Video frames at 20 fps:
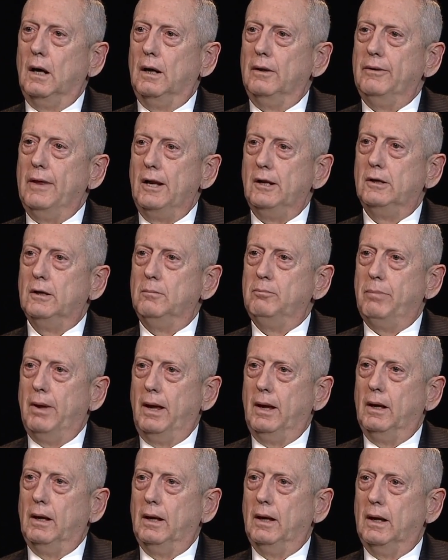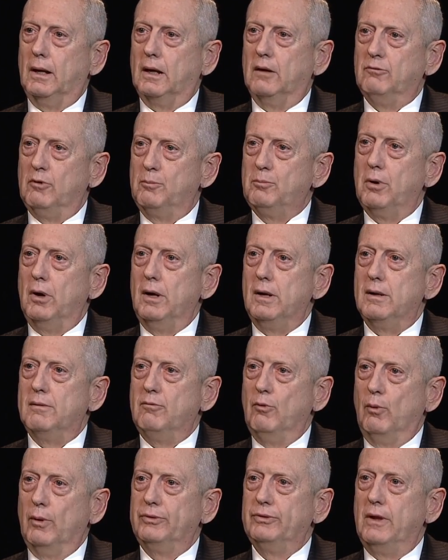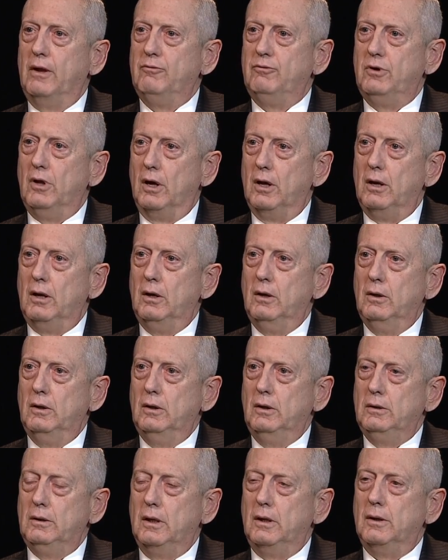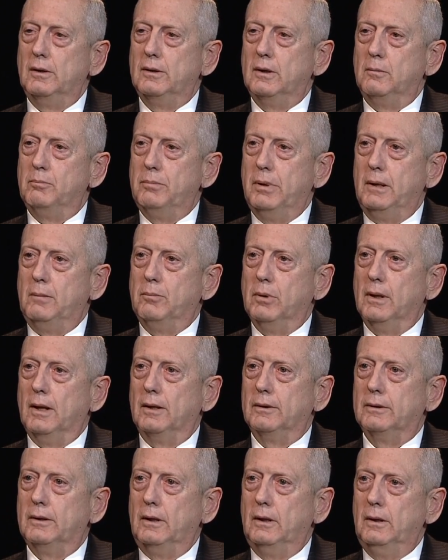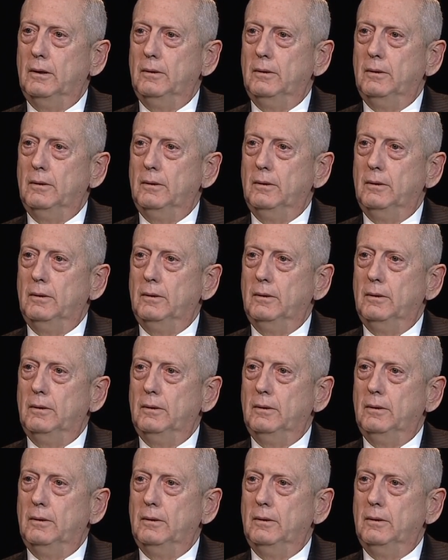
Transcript: they should pay a heck of a price for what they've done to innocent people out there.